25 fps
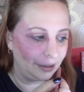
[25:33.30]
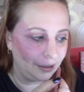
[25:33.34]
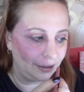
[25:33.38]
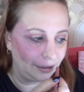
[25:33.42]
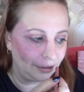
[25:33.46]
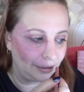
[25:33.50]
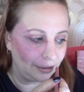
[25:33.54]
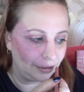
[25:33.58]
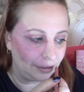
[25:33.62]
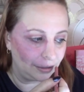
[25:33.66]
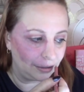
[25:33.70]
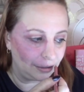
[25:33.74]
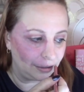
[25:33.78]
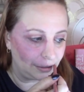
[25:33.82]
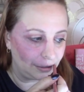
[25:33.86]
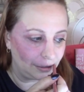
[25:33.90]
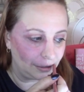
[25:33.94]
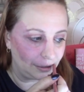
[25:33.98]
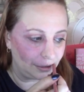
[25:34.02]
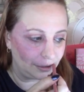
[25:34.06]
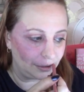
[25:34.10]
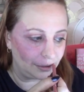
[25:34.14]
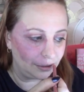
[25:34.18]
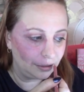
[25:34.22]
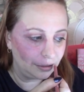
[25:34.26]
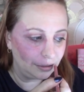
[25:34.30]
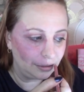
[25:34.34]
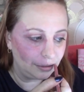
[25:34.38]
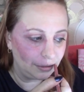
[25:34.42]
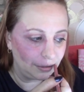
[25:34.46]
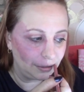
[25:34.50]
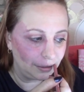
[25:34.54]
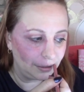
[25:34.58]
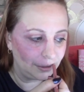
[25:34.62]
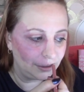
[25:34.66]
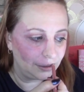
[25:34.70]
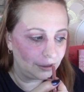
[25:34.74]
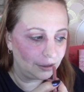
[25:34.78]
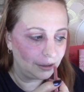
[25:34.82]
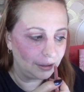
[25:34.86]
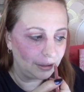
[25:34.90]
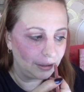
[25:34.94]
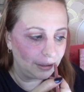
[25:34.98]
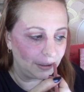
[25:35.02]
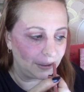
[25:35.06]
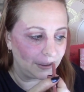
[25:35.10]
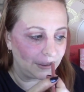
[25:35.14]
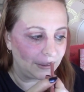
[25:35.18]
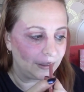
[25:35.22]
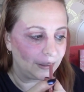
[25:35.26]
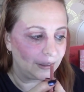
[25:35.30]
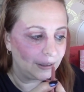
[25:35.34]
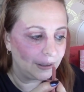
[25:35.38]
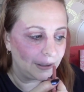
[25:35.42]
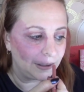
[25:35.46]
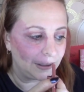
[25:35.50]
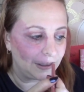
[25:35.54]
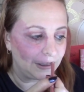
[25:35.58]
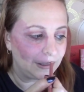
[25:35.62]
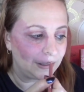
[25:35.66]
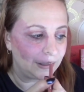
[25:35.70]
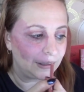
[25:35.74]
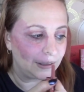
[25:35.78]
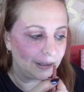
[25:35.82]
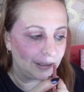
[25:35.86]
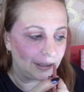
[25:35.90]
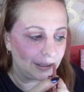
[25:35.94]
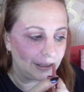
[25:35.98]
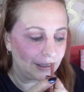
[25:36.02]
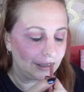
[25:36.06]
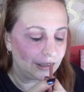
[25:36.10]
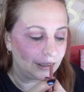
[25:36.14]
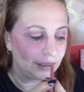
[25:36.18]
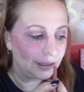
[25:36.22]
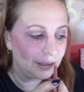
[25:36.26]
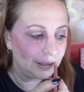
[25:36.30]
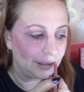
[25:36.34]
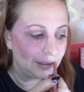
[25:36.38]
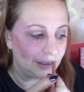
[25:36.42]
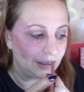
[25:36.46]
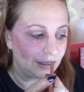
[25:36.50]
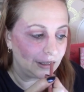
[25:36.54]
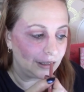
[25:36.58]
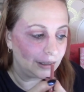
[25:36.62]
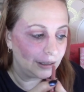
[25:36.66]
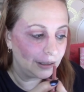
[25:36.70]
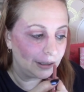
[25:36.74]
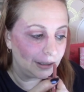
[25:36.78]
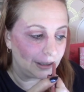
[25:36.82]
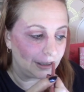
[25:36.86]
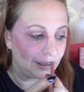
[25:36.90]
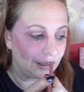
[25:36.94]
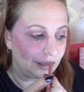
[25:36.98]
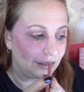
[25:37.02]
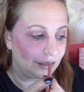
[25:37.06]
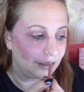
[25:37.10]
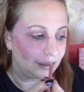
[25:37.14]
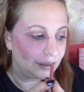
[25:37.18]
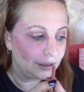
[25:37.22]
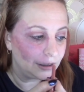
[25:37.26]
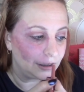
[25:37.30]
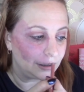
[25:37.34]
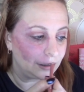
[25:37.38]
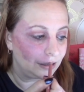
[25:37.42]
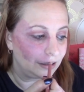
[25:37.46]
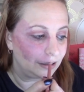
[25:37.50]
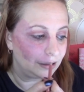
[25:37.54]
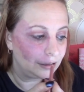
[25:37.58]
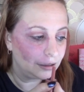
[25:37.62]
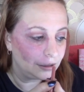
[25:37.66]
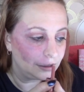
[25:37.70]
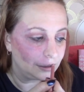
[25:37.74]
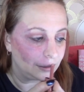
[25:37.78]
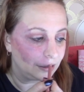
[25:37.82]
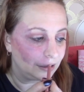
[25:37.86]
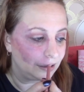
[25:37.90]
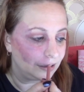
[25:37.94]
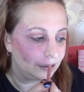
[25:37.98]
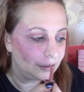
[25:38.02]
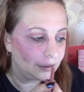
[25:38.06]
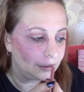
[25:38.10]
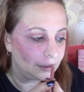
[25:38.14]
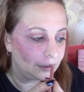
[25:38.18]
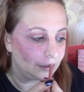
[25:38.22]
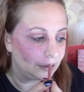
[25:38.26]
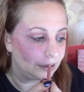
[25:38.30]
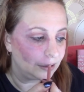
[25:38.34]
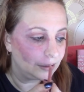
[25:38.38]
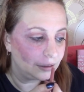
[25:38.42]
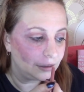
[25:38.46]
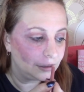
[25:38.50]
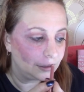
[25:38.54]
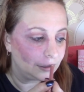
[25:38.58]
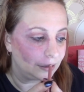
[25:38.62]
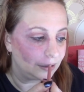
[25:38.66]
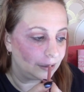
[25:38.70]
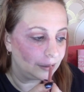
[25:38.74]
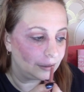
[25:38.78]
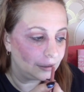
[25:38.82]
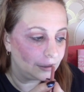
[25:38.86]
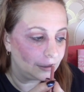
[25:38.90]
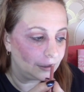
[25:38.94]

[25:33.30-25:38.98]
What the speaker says: No one is speaking in this clip.